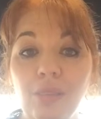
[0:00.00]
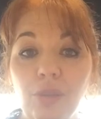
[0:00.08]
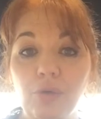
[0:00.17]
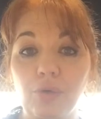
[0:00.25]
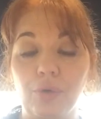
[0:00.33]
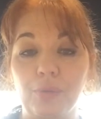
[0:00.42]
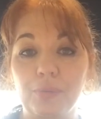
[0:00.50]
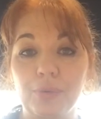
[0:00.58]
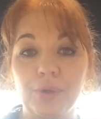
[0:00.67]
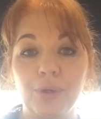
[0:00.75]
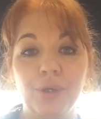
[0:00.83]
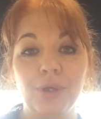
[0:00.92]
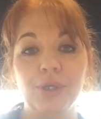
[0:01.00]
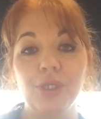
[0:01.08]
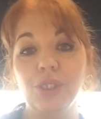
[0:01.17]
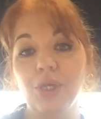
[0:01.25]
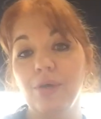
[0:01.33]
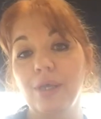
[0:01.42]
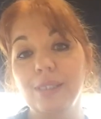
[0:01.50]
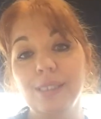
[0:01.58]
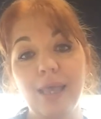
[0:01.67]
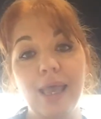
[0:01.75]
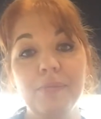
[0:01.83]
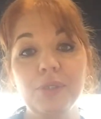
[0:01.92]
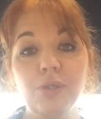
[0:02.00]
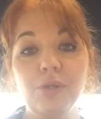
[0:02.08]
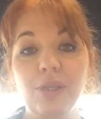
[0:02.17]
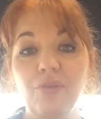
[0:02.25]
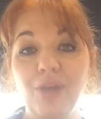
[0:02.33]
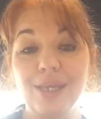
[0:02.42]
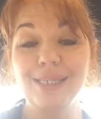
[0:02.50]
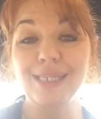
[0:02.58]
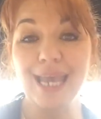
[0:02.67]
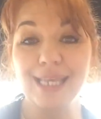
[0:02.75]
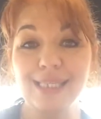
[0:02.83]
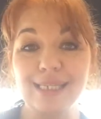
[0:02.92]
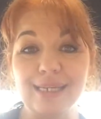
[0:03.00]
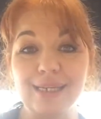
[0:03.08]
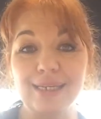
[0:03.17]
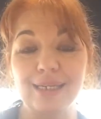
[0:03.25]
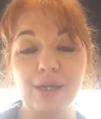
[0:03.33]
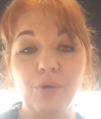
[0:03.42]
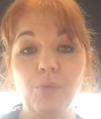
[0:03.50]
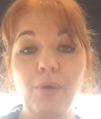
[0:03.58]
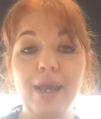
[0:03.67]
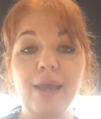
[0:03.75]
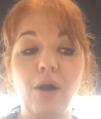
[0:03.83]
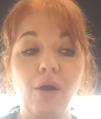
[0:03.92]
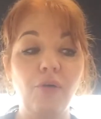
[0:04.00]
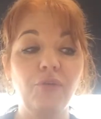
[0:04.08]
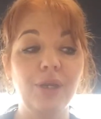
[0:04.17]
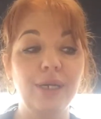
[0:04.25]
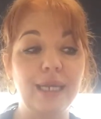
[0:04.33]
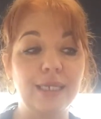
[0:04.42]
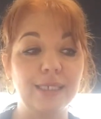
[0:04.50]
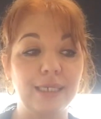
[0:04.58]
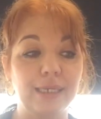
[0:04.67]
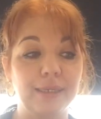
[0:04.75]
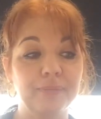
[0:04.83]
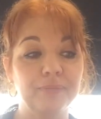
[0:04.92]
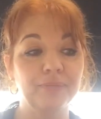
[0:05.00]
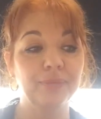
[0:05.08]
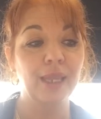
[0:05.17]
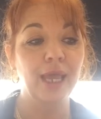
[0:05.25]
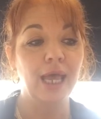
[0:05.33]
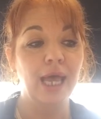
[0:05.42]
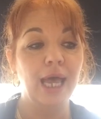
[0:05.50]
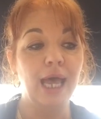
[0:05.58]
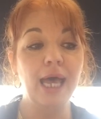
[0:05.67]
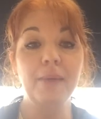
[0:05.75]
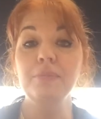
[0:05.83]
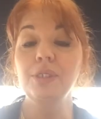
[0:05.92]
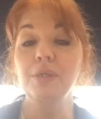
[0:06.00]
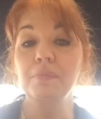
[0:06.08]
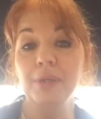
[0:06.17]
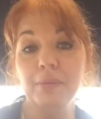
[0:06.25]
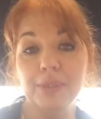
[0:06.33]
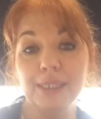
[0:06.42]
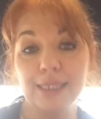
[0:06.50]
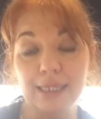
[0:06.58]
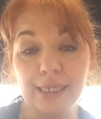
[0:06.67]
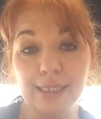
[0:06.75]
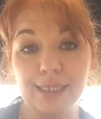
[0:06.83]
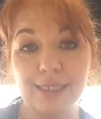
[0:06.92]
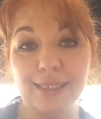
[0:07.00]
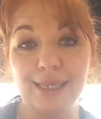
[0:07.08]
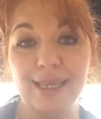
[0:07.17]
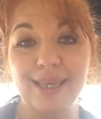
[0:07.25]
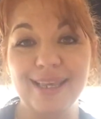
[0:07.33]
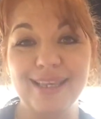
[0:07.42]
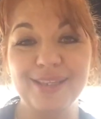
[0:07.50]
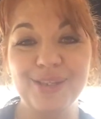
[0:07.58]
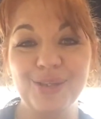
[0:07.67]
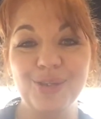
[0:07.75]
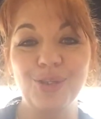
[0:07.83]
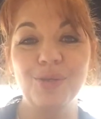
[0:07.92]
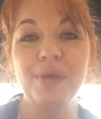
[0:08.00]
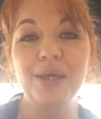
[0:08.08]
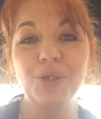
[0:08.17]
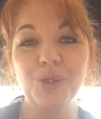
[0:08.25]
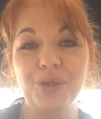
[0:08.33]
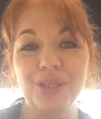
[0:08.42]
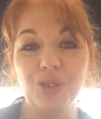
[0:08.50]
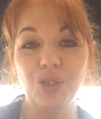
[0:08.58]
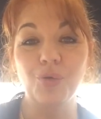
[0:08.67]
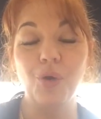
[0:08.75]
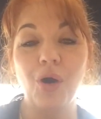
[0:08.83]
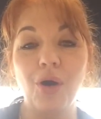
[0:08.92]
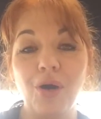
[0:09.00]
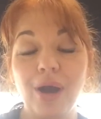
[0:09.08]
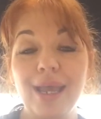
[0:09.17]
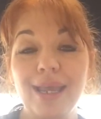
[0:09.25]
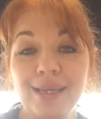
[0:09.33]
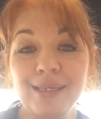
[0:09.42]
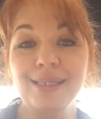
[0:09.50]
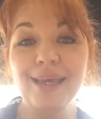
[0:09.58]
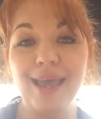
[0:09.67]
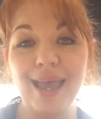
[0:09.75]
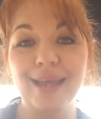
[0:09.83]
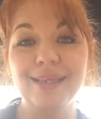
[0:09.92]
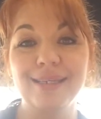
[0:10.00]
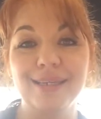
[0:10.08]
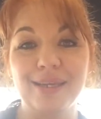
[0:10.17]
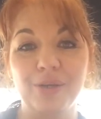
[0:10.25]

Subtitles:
the group. So it's absolutely fantastic way of connecting. Tip number 6 is to make sure that you are interacting in